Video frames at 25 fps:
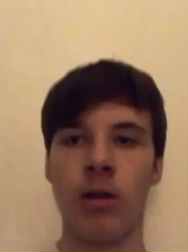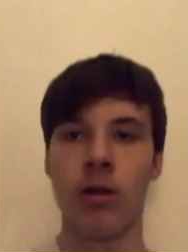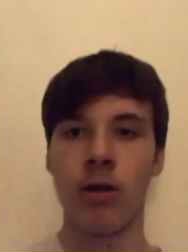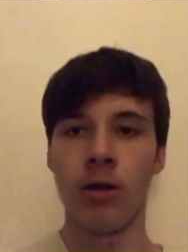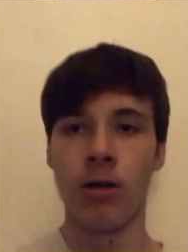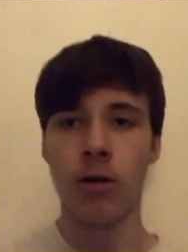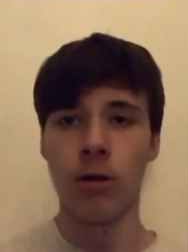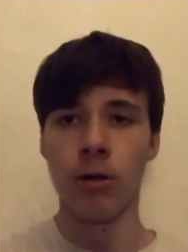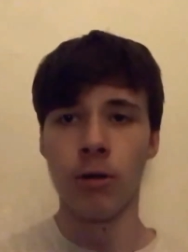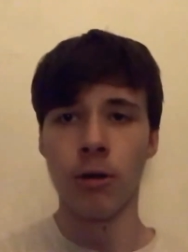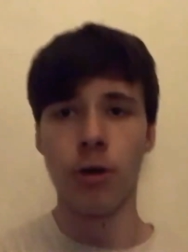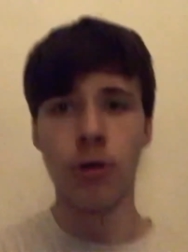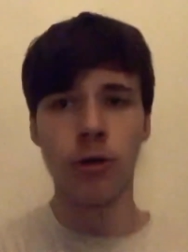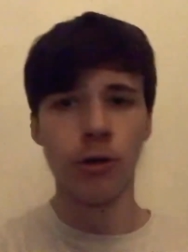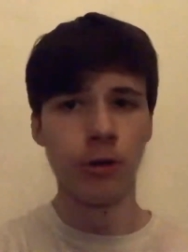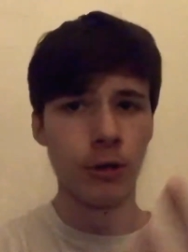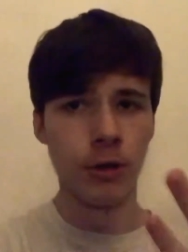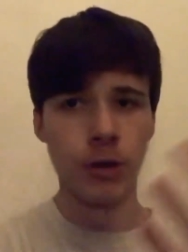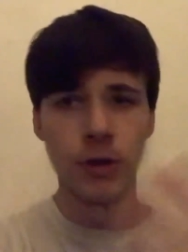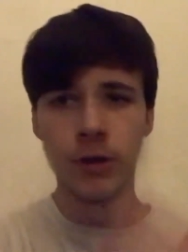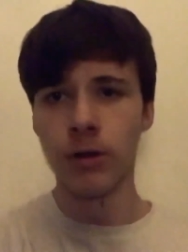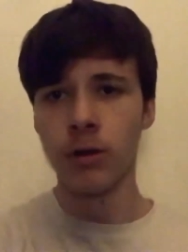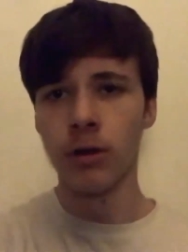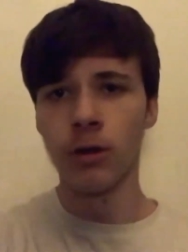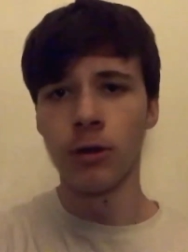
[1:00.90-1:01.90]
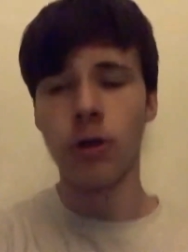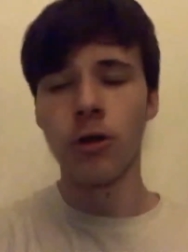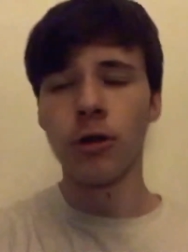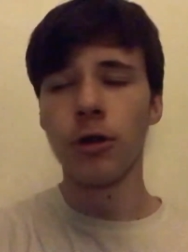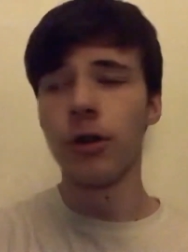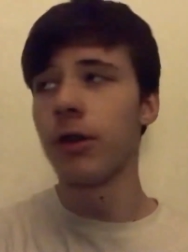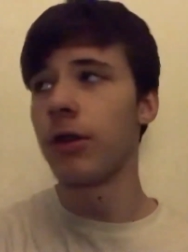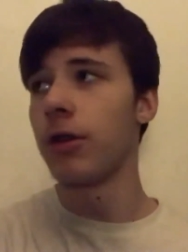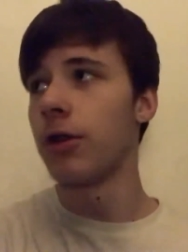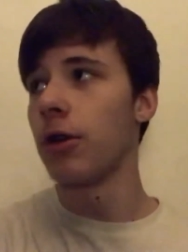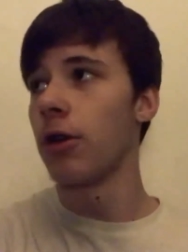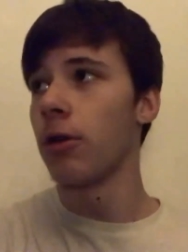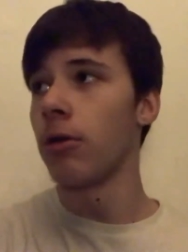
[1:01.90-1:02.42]
On another on
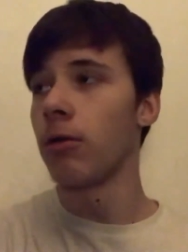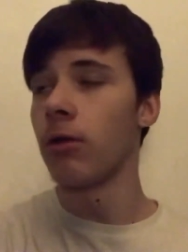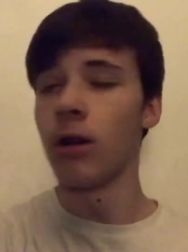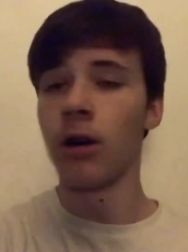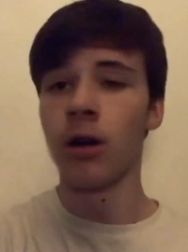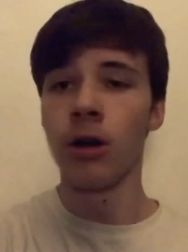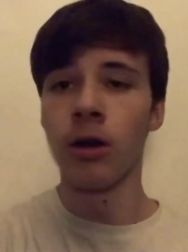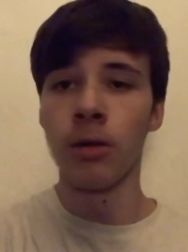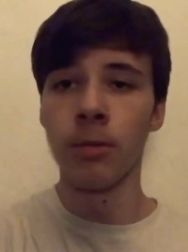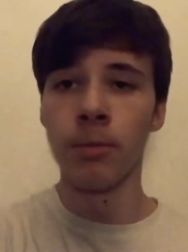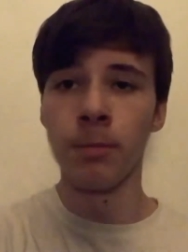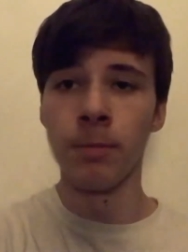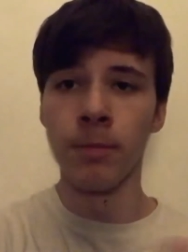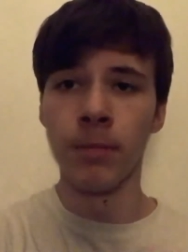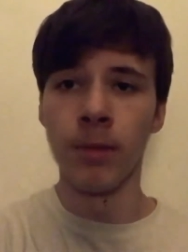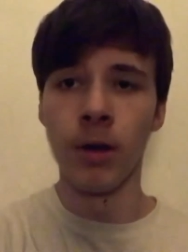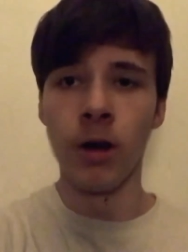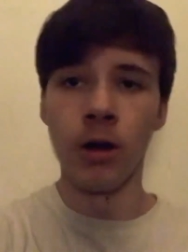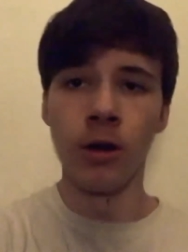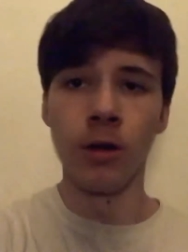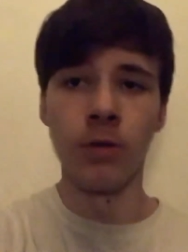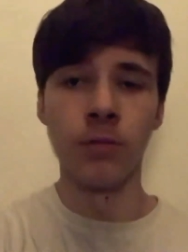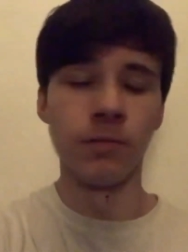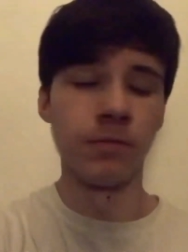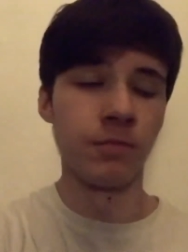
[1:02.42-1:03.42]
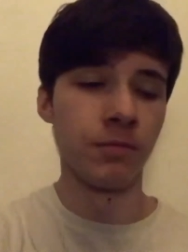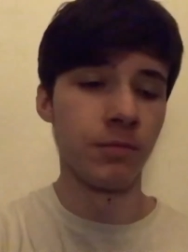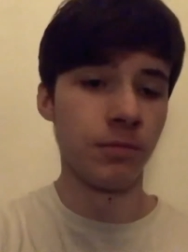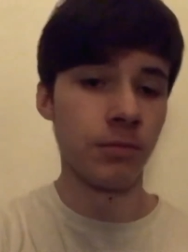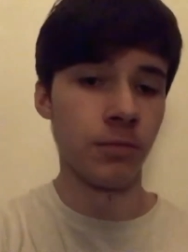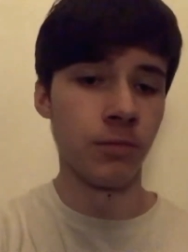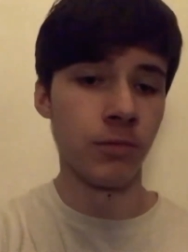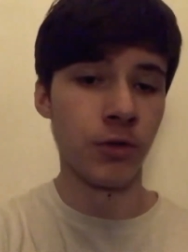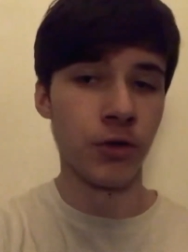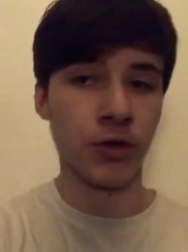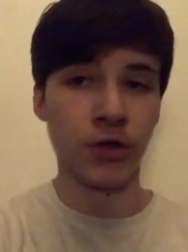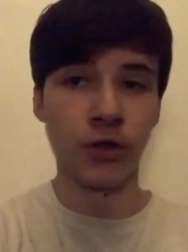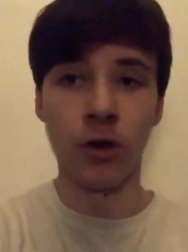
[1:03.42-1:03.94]
another note, um, I
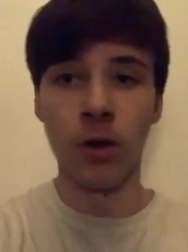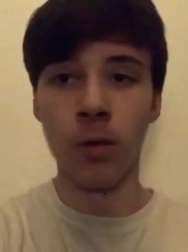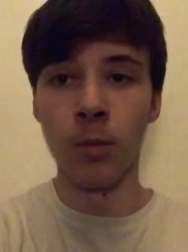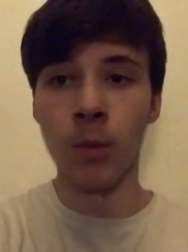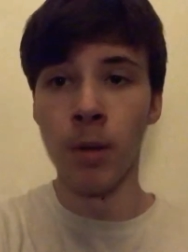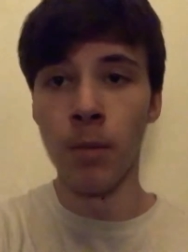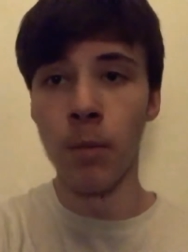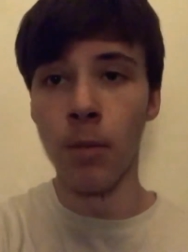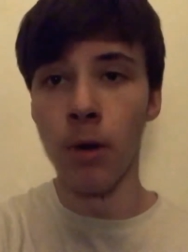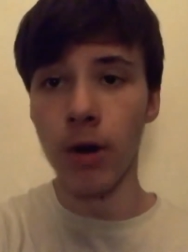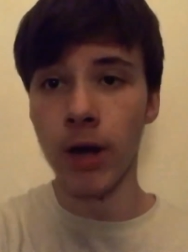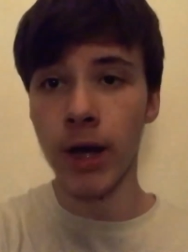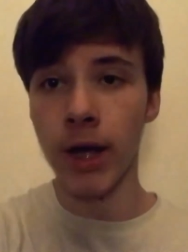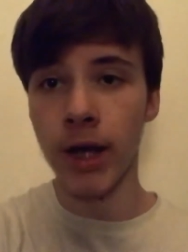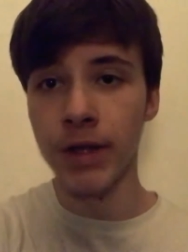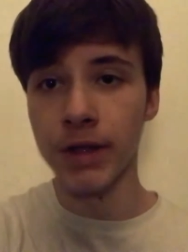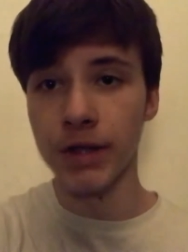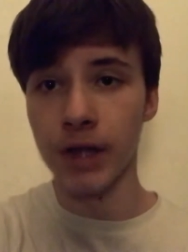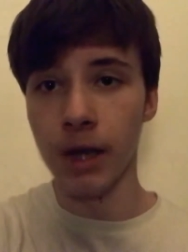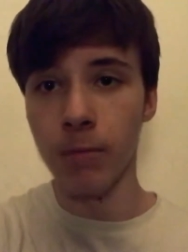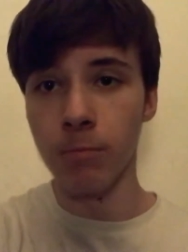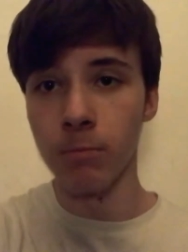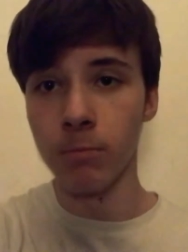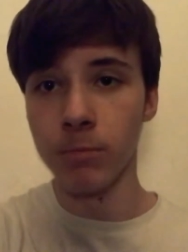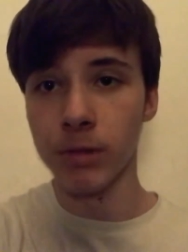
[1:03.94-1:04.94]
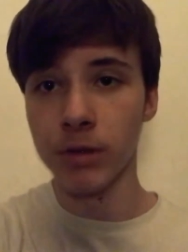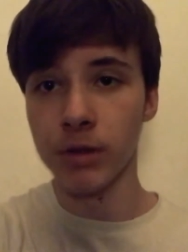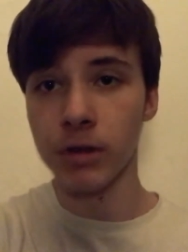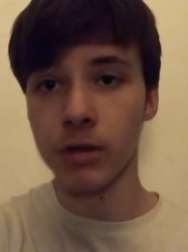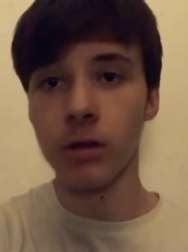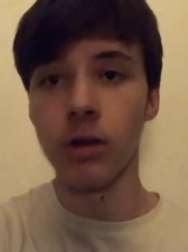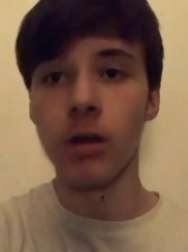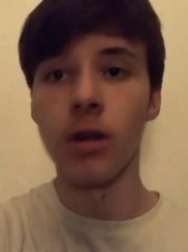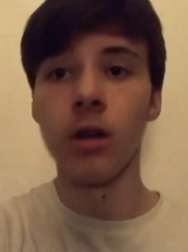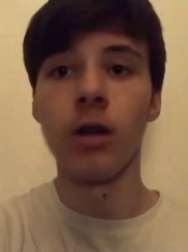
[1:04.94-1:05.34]
just started my mock exams.